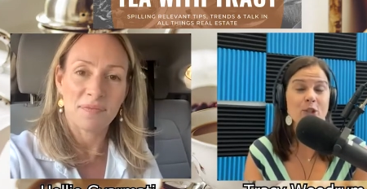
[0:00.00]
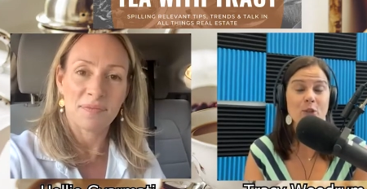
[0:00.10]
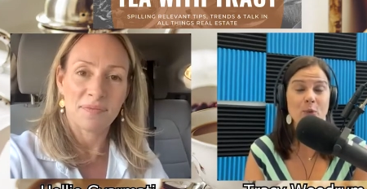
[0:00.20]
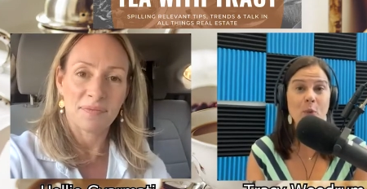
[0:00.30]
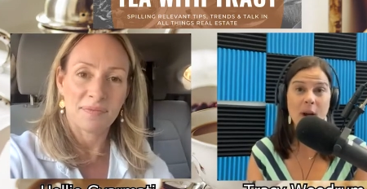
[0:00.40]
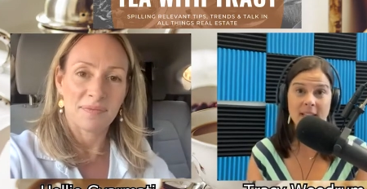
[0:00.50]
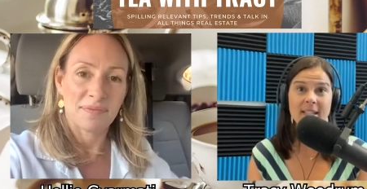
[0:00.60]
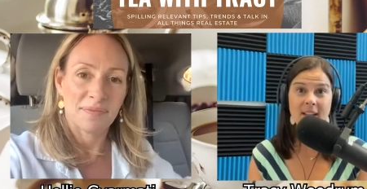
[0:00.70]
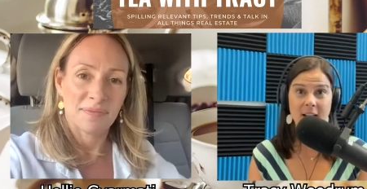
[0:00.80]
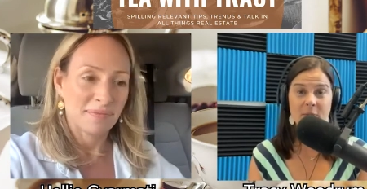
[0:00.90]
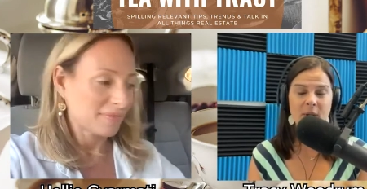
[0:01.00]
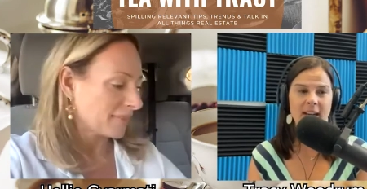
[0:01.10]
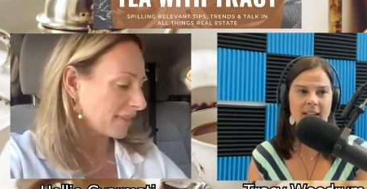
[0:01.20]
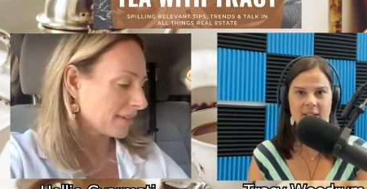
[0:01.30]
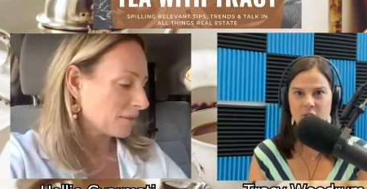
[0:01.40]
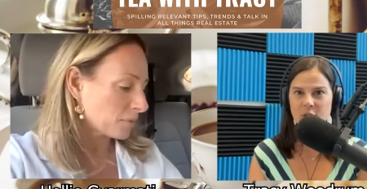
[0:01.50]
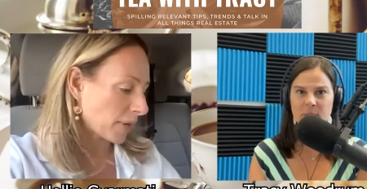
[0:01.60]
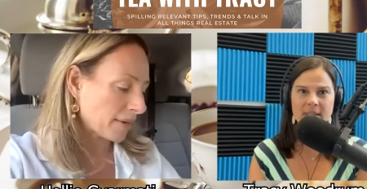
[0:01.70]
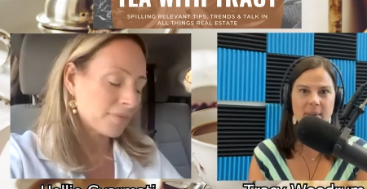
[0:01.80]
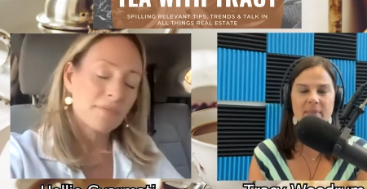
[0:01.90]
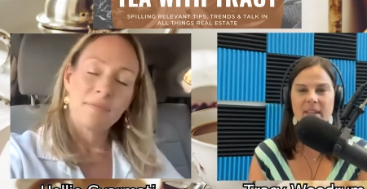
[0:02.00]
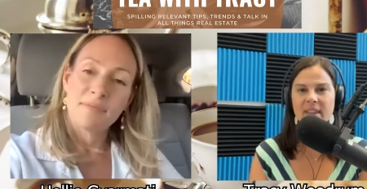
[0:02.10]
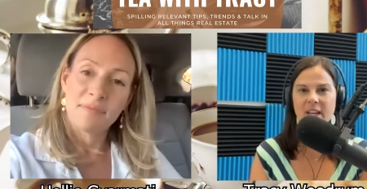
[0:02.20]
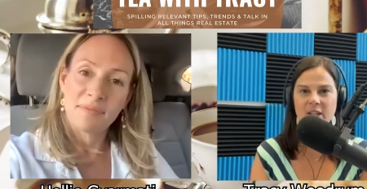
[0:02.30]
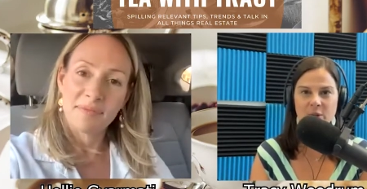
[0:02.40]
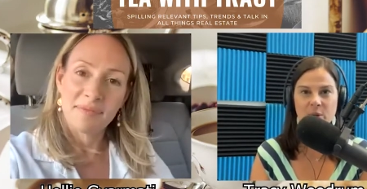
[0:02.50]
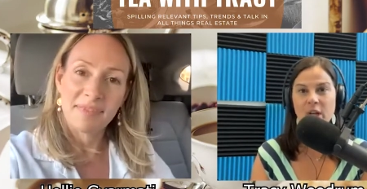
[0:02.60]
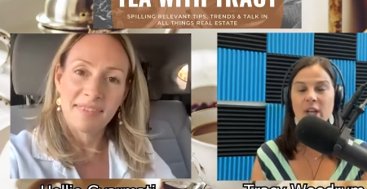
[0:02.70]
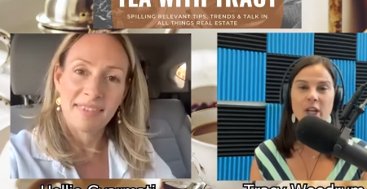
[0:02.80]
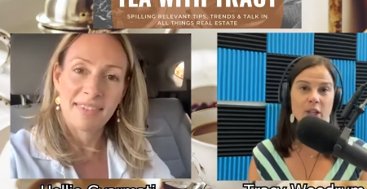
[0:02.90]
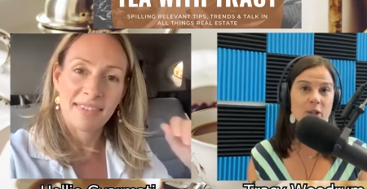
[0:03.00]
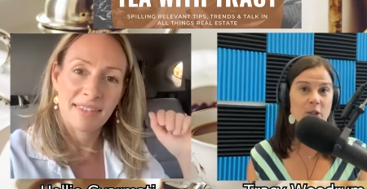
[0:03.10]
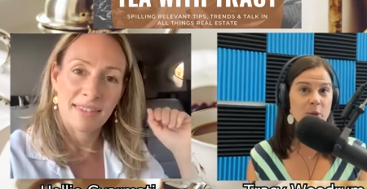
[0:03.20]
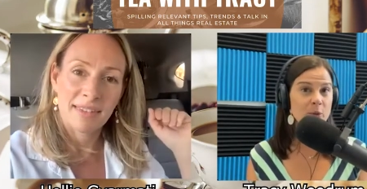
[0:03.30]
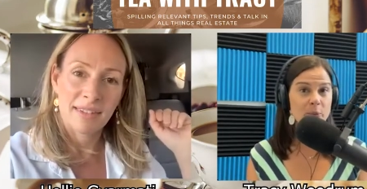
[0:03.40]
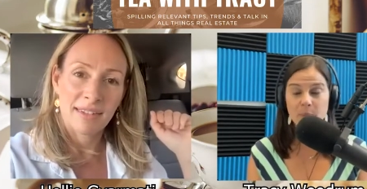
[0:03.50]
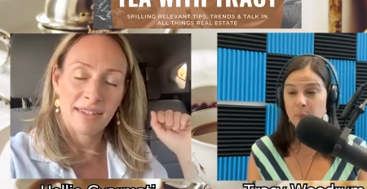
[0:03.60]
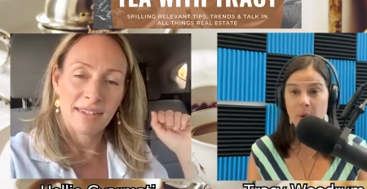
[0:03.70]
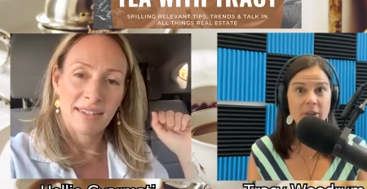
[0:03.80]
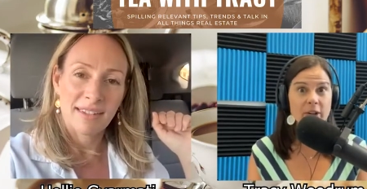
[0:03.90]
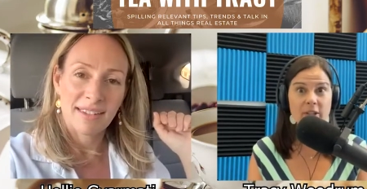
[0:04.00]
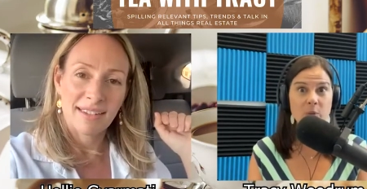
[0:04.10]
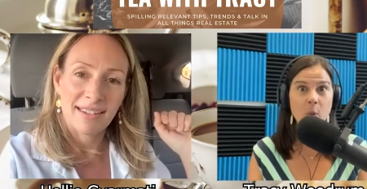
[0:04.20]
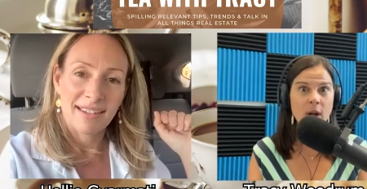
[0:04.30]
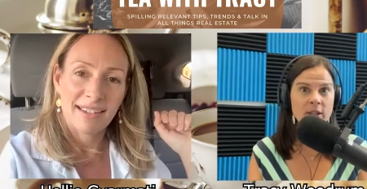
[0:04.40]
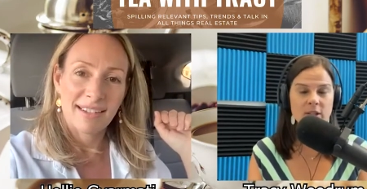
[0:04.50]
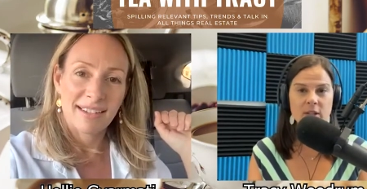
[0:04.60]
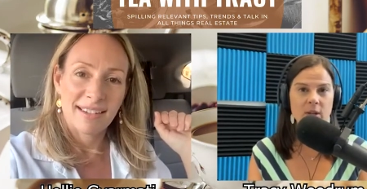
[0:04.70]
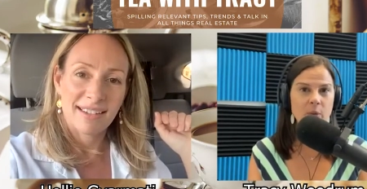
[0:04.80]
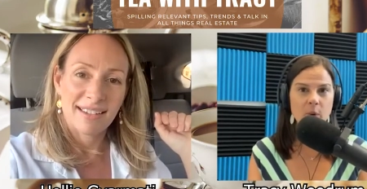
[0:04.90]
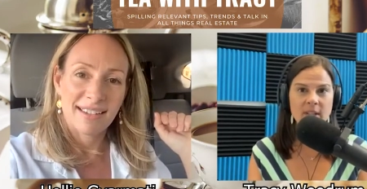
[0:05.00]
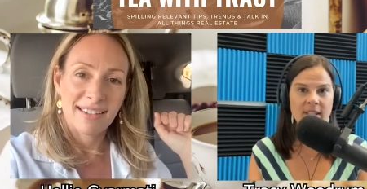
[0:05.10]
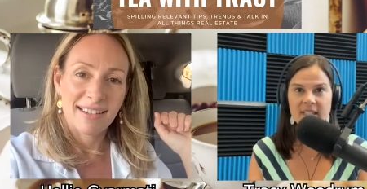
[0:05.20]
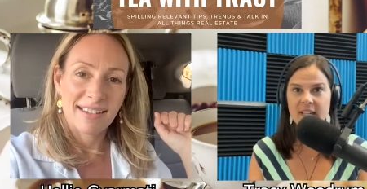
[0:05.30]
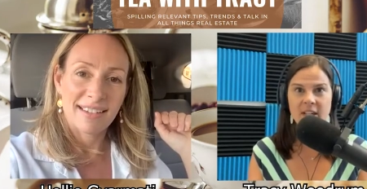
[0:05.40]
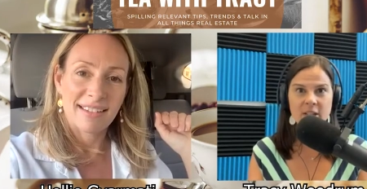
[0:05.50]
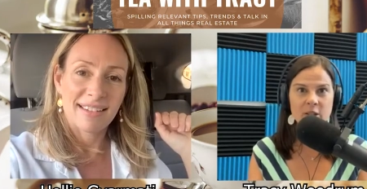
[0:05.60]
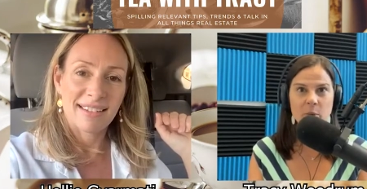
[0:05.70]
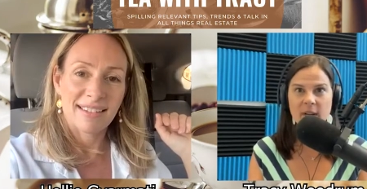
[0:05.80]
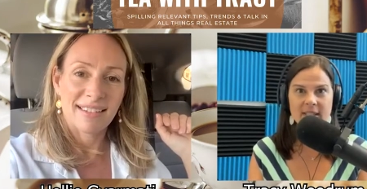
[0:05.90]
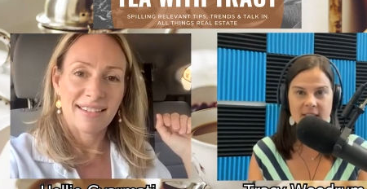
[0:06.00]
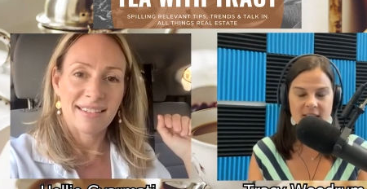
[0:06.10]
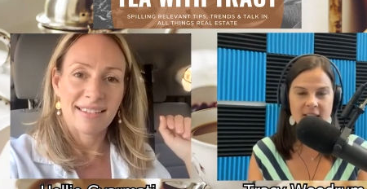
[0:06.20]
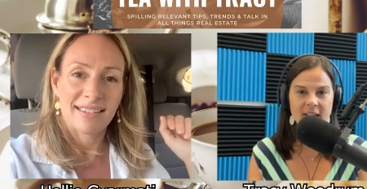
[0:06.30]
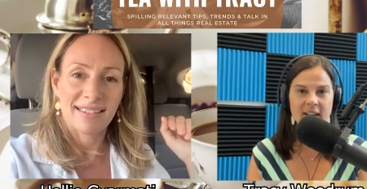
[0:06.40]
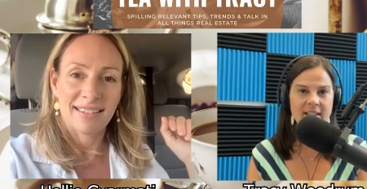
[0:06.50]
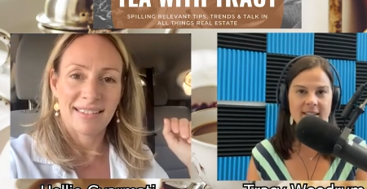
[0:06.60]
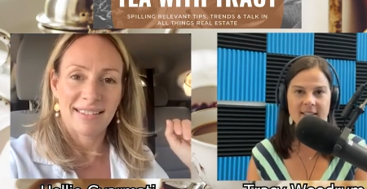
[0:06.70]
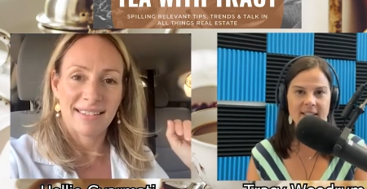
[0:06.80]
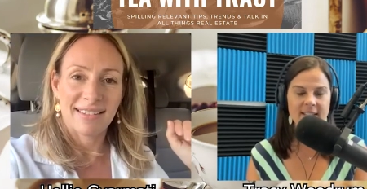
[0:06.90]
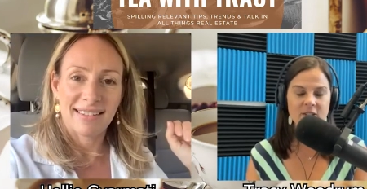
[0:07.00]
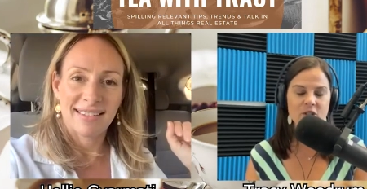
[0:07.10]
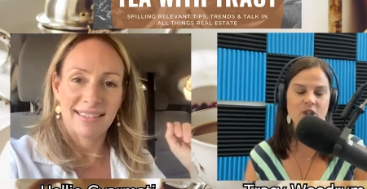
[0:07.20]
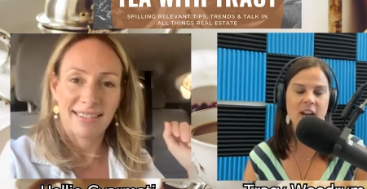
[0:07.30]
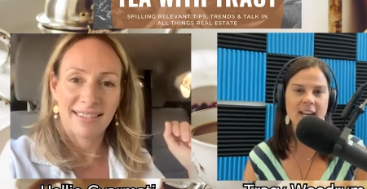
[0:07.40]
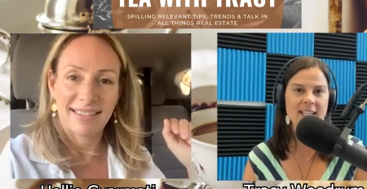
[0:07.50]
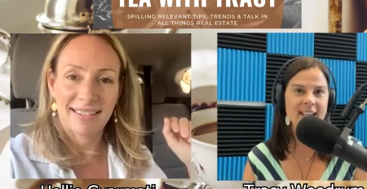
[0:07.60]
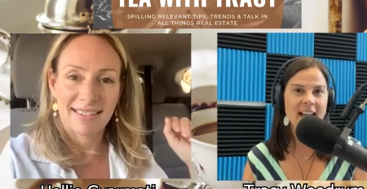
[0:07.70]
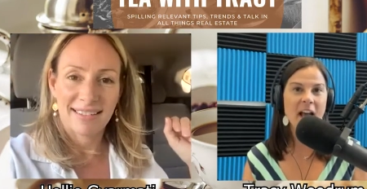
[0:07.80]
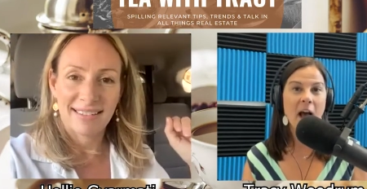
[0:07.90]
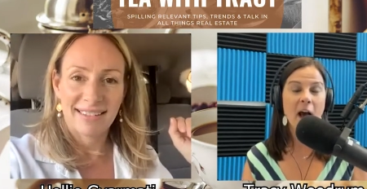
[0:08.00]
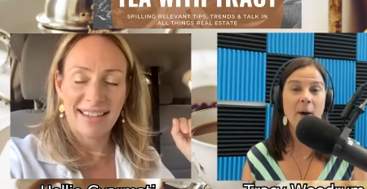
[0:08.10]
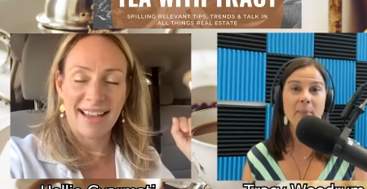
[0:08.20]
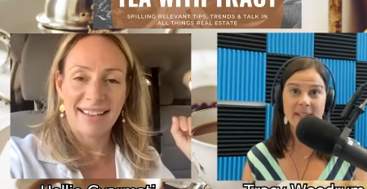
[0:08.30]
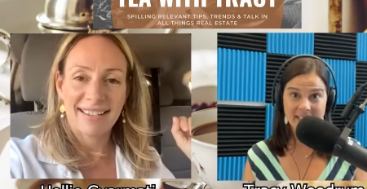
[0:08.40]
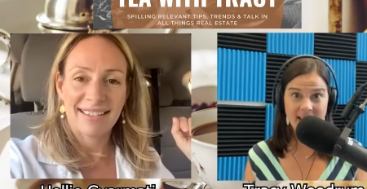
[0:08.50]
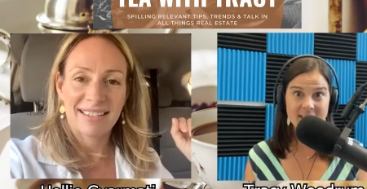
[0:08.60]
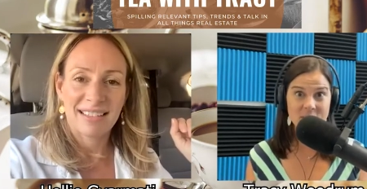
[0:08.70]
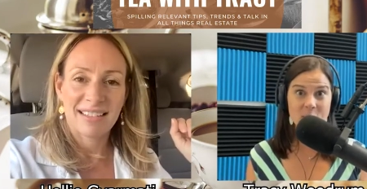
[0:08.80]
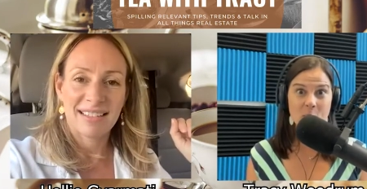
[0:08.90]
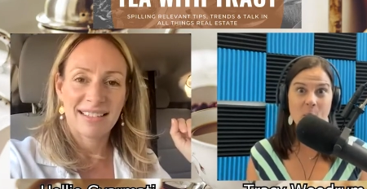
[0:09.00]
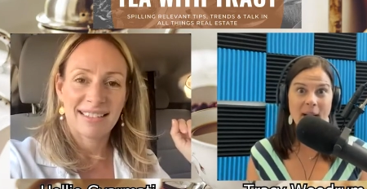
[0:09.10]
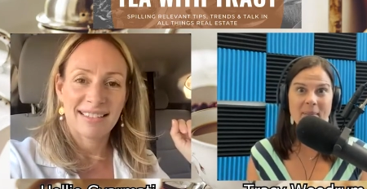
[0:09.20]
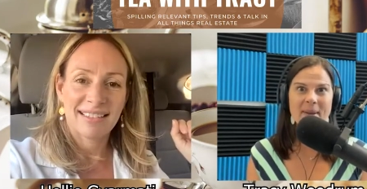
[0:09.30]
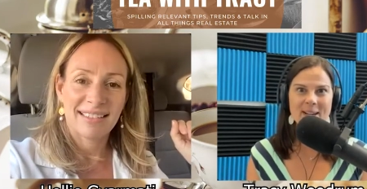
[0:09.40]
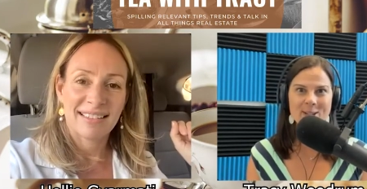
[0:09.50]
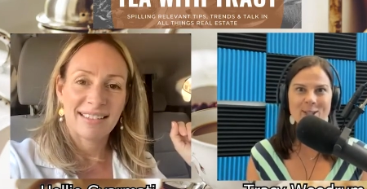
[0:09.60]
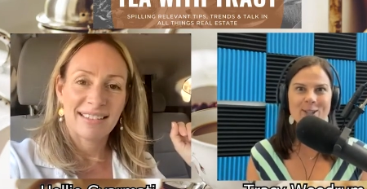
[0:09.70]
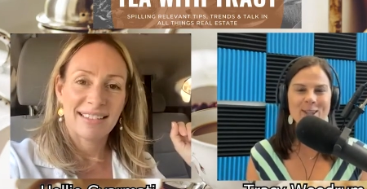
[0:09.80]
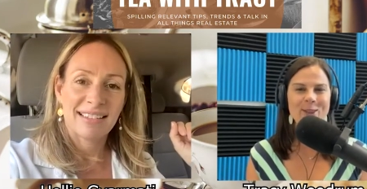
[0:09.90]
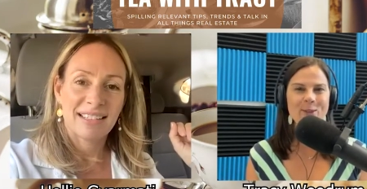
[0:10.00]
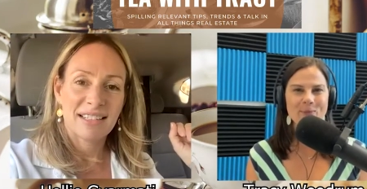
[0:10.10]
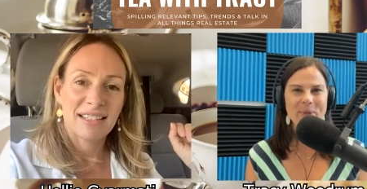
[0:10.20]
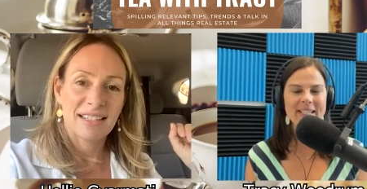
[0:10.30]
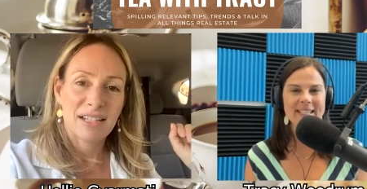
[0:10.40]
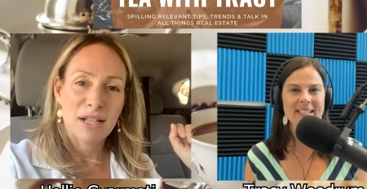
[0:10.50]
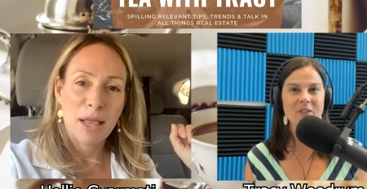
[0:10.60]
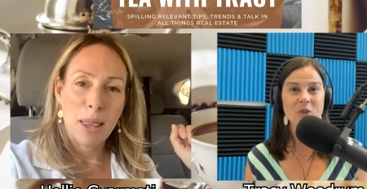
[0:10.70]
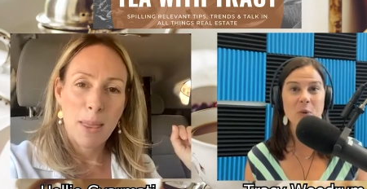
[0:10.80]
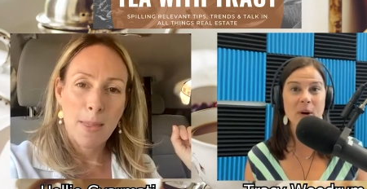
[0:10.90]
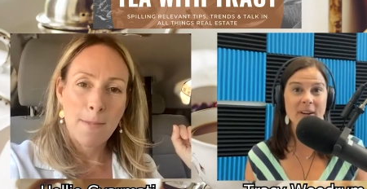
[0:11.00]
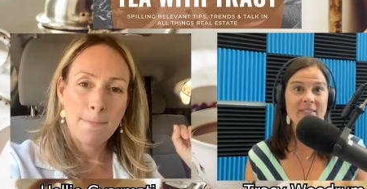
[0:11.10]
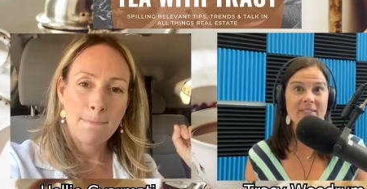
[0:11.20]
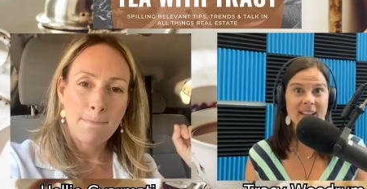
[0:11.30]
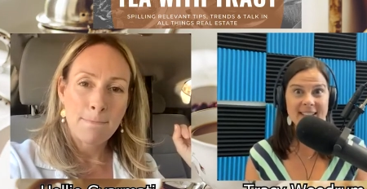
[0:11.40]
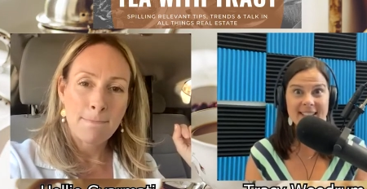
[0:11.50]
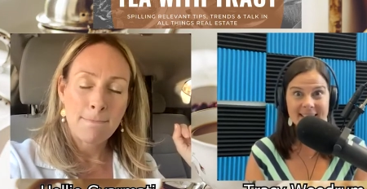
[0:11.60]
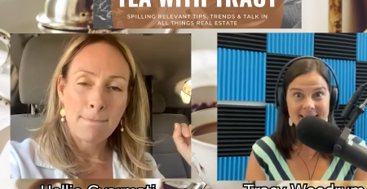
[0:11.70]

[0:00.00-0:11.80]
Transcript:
Speaker 1: do one and done right it should be right, something right. that you you do whether it's once once a year or twice a year as the seasons change um, yeah, but yeah. so you want to make sure that those pieces if you are investing in